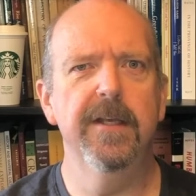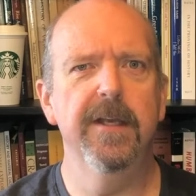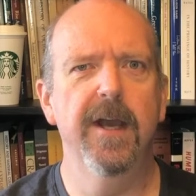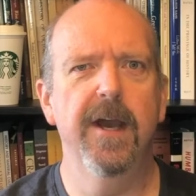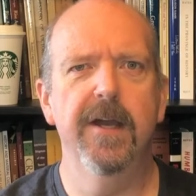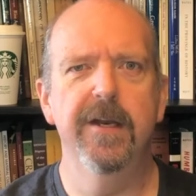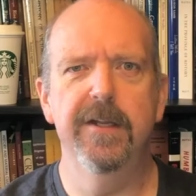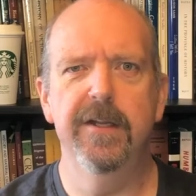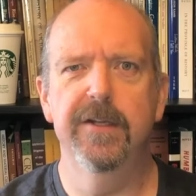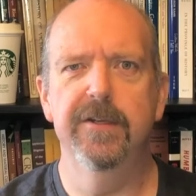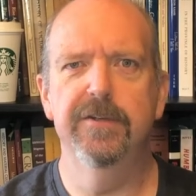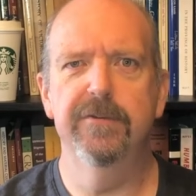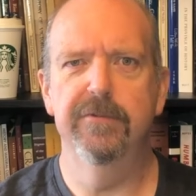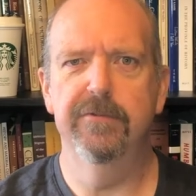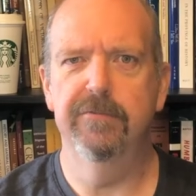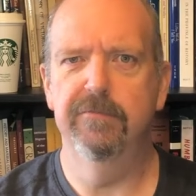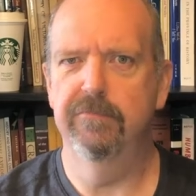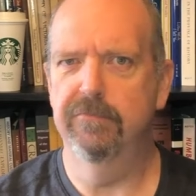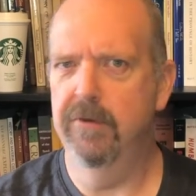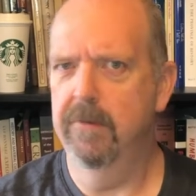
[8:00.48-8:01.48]

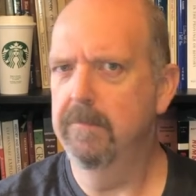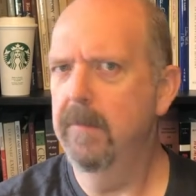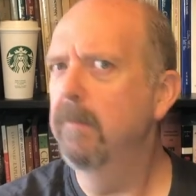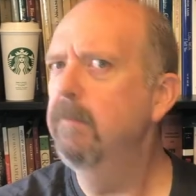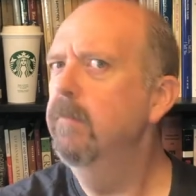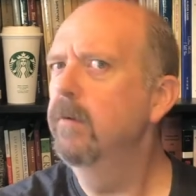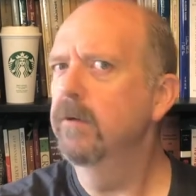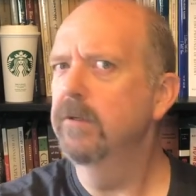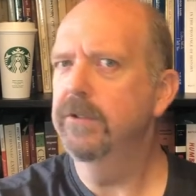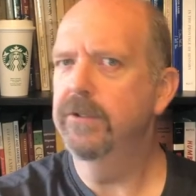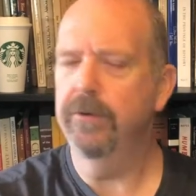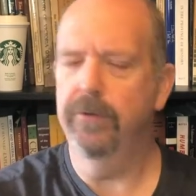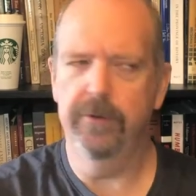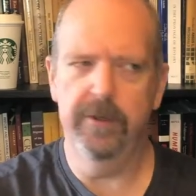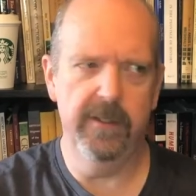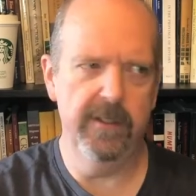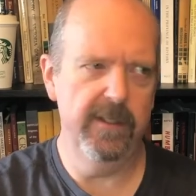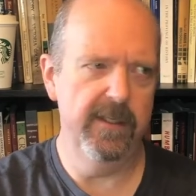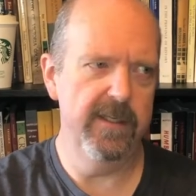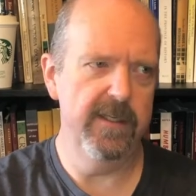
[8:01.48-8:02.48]
audience remembers or
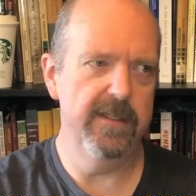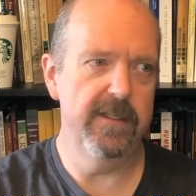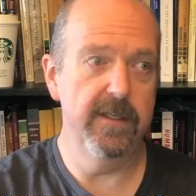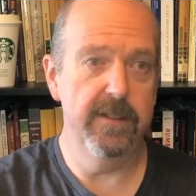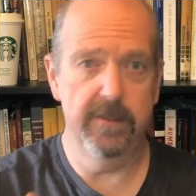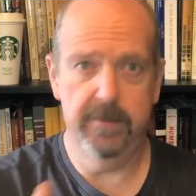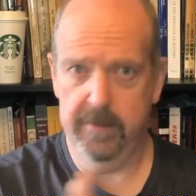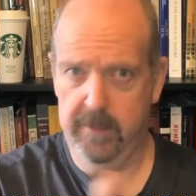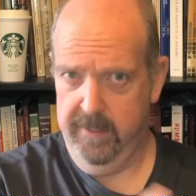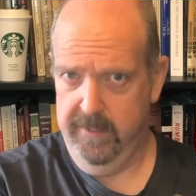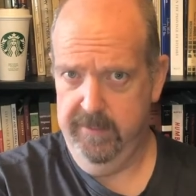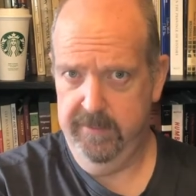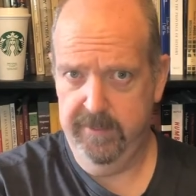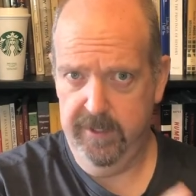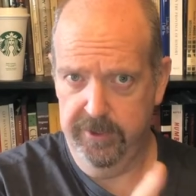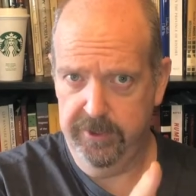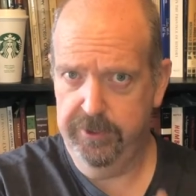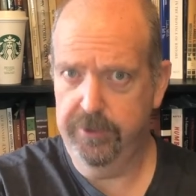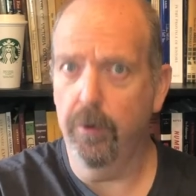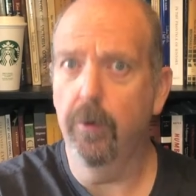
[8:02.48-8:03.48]
at least is, is
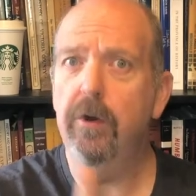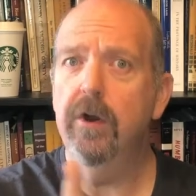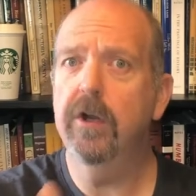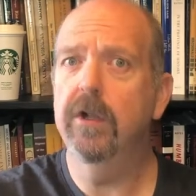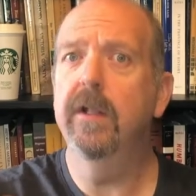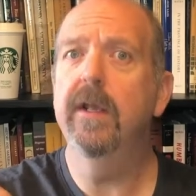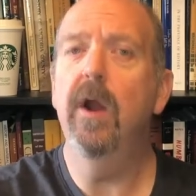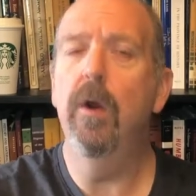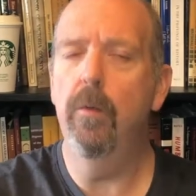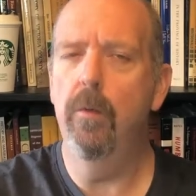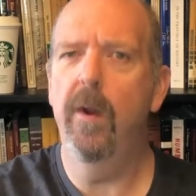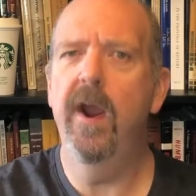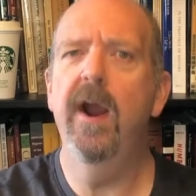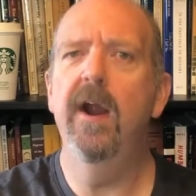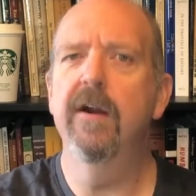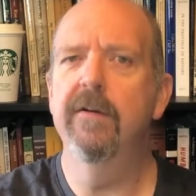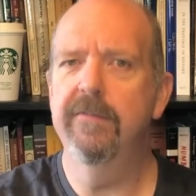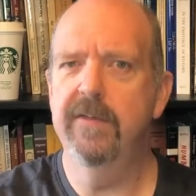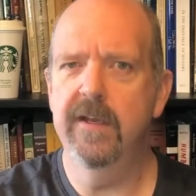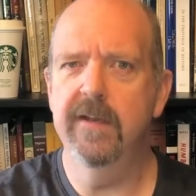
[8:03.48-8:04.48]
historically aware
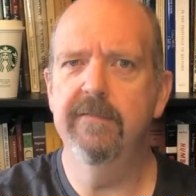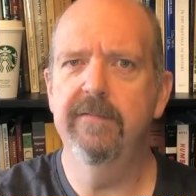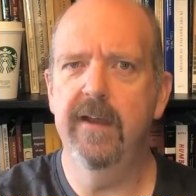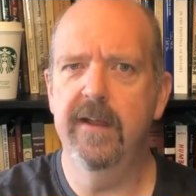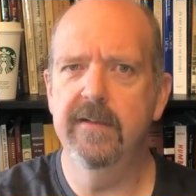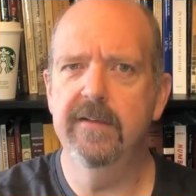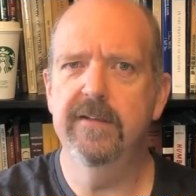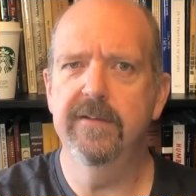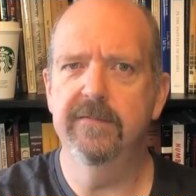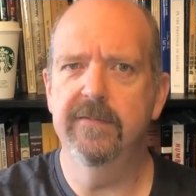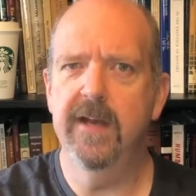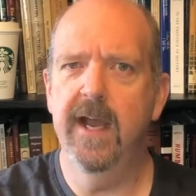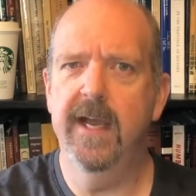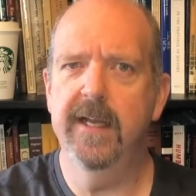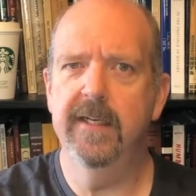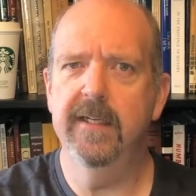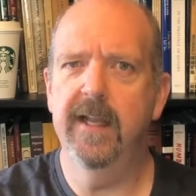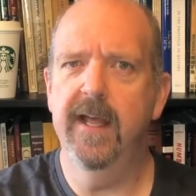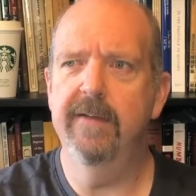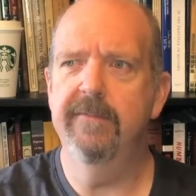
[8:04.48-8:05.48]
of the events of 9
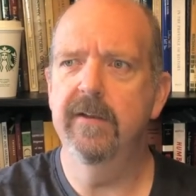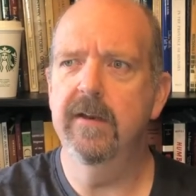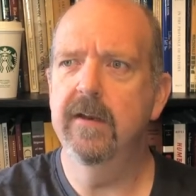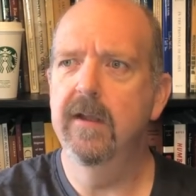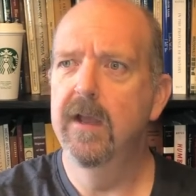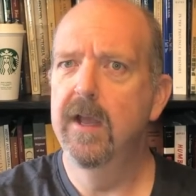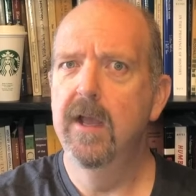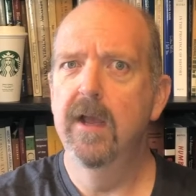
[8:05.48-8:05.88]
11,